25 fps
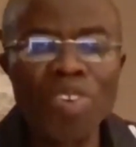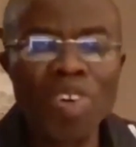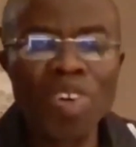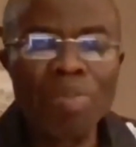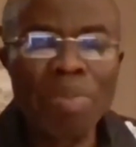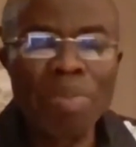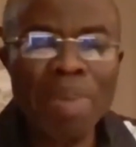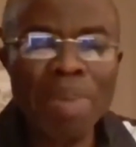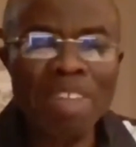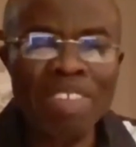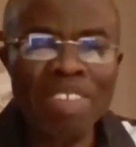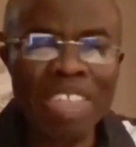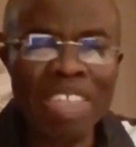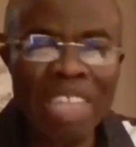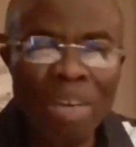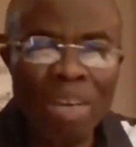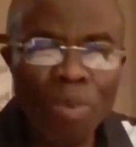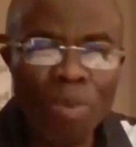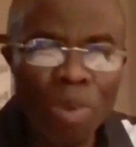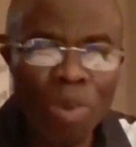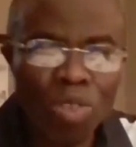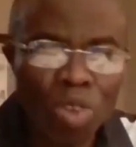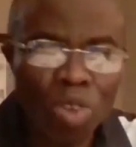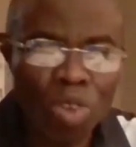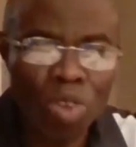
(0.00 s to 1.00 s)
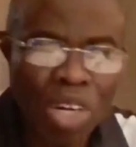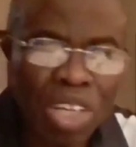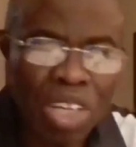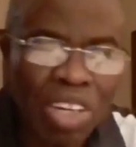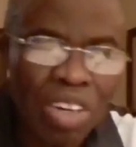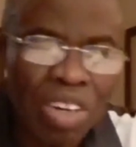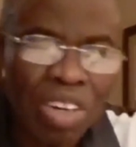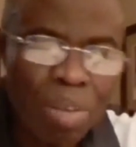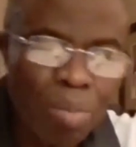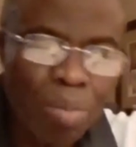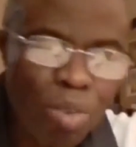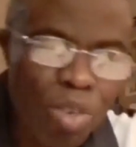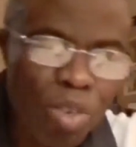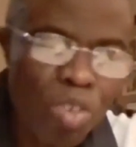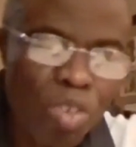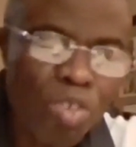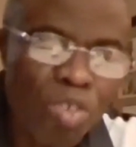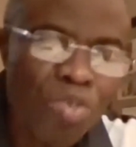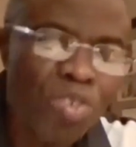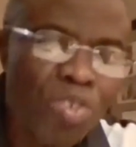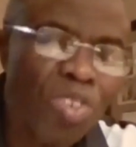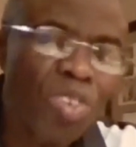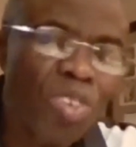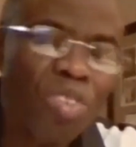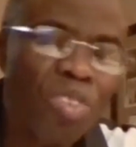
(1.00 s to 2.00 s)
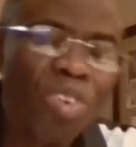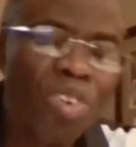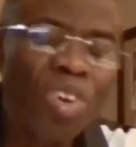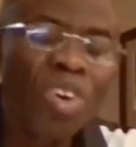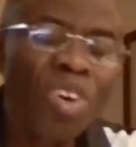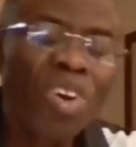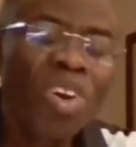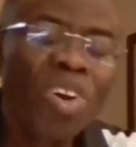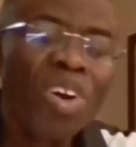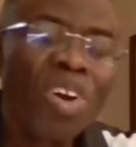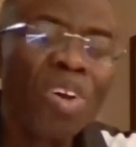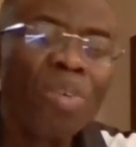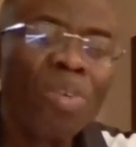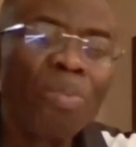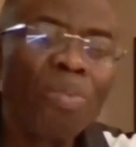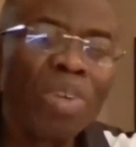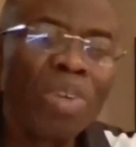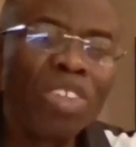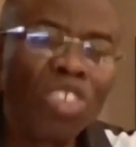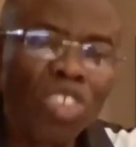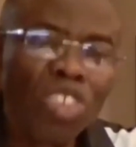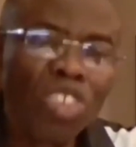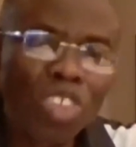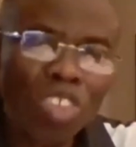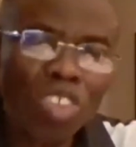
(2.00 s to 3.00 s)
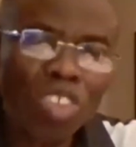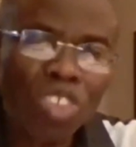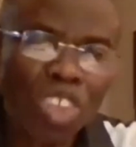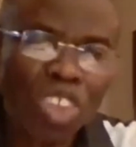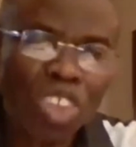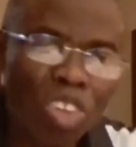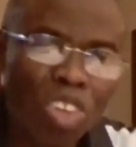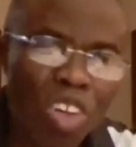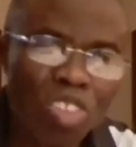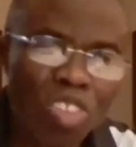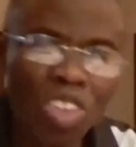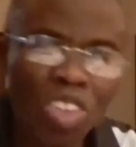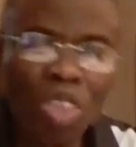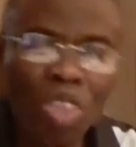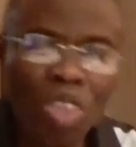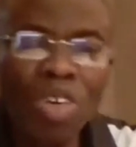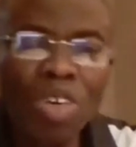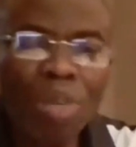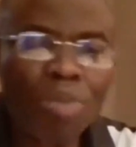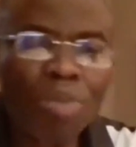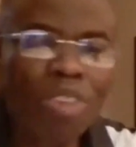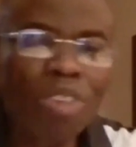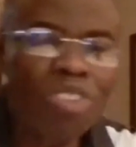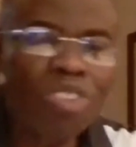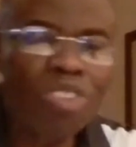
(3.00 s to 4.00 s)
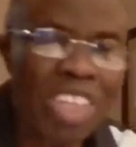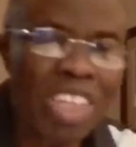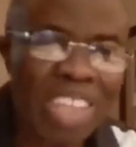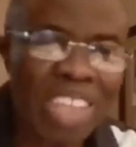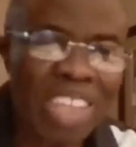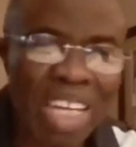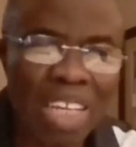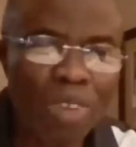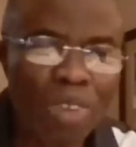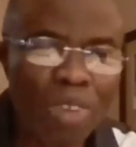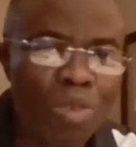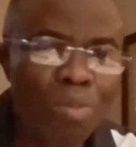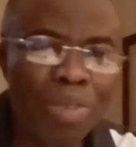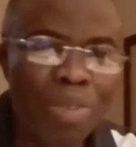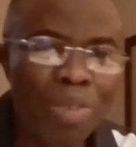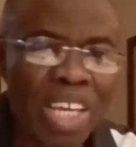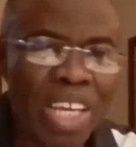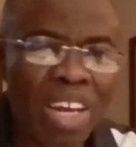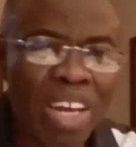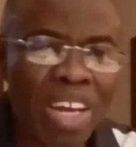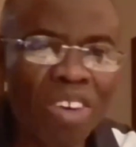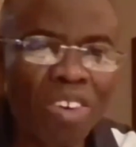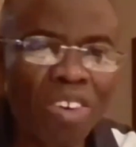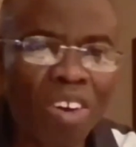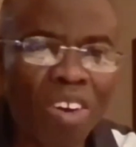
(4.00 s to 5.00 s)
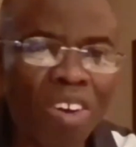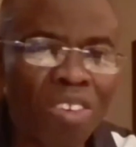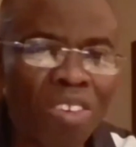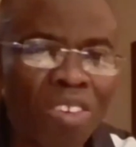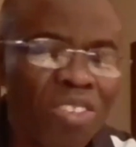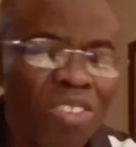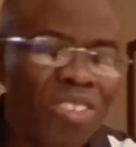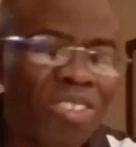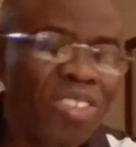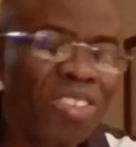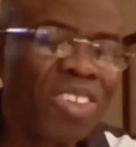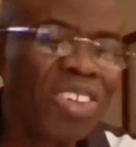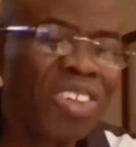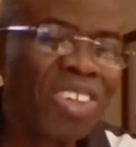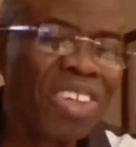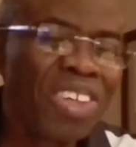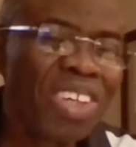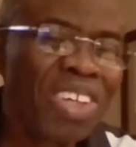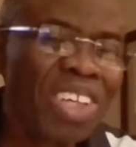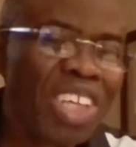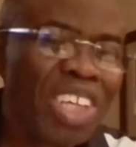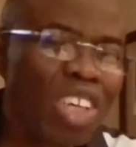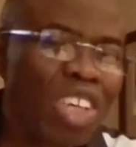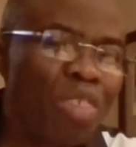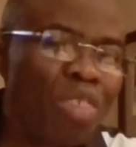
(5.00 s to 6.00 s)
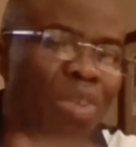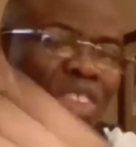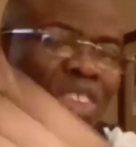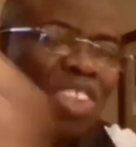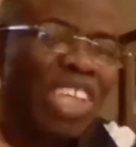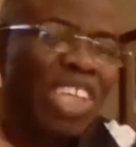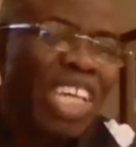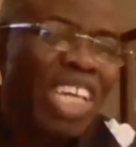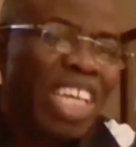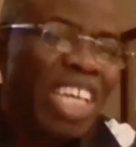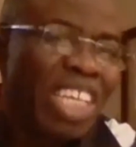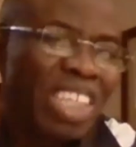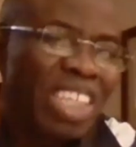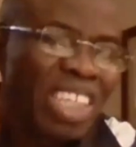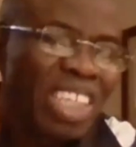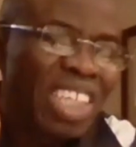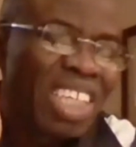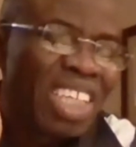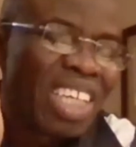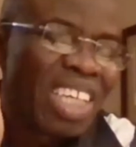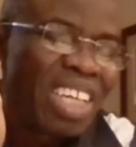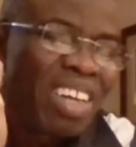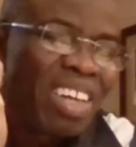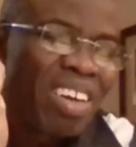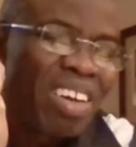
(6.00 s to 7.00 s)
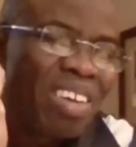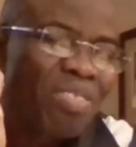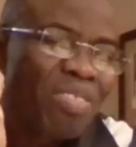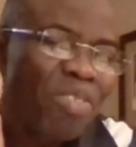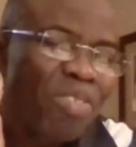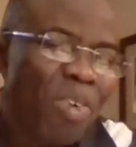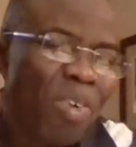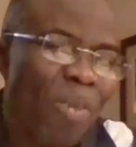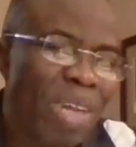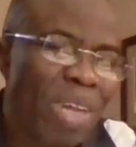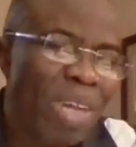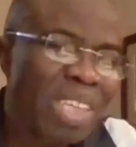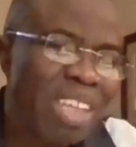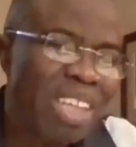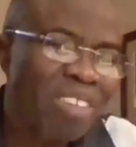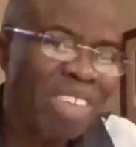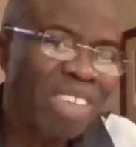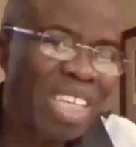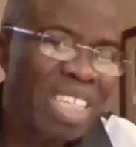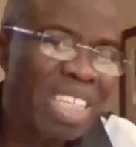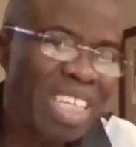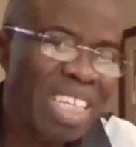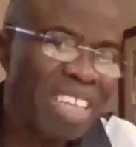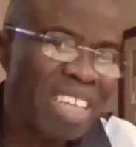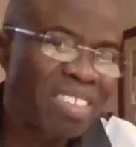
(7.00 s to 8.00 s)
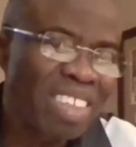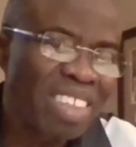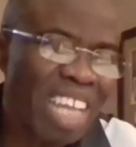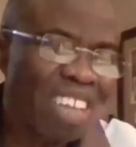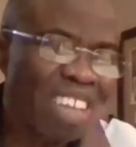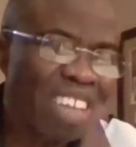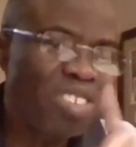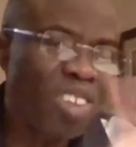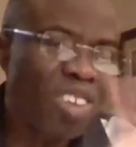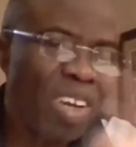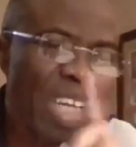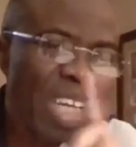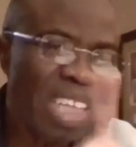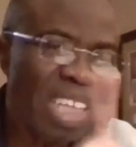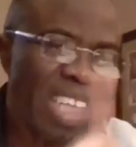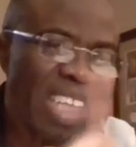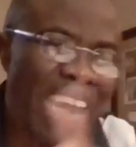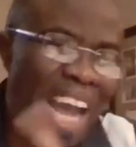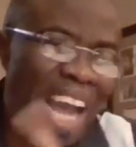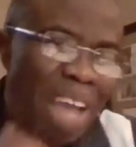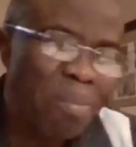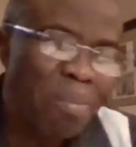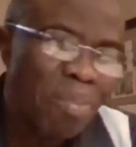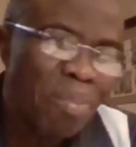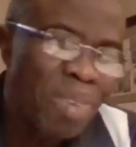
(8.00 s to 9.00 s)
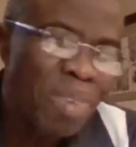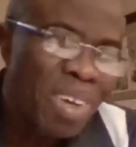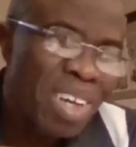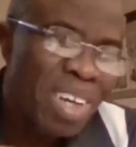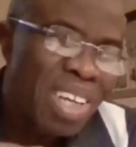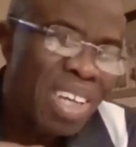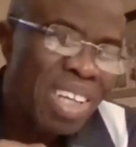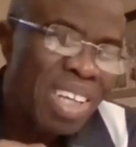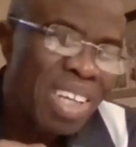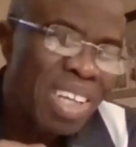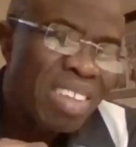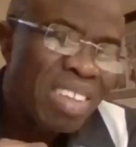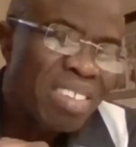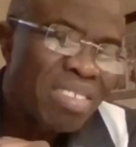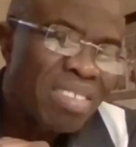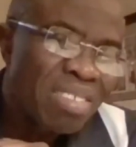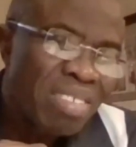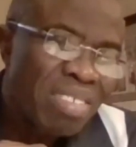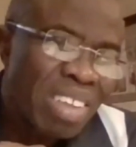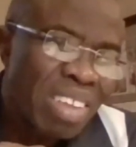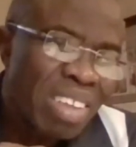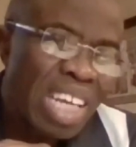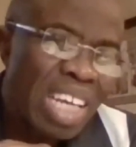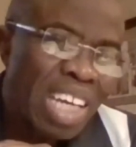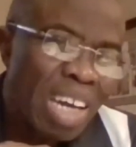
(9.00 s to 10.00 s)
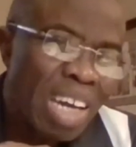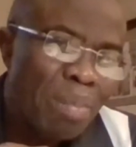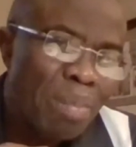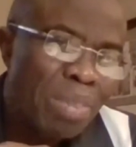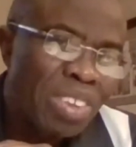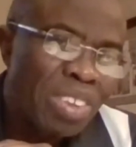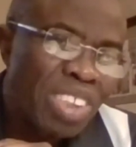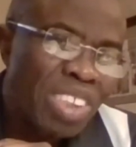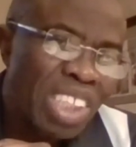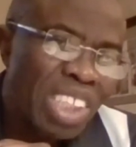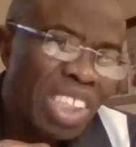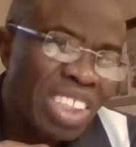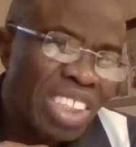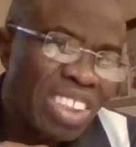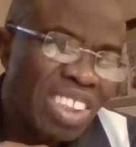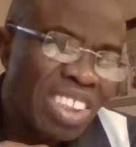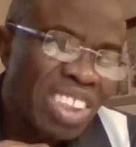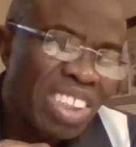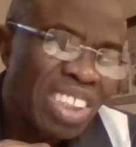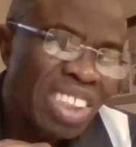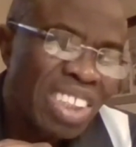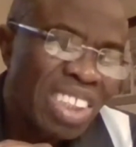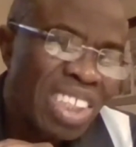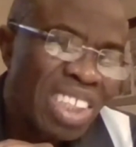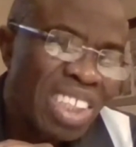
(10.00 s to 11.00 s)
Remember, Satan was already removed. When Jesus returns, he will remove Satan. He won't be here on earth. He will be chained for one thousand years. That's the only time Satan can be chained.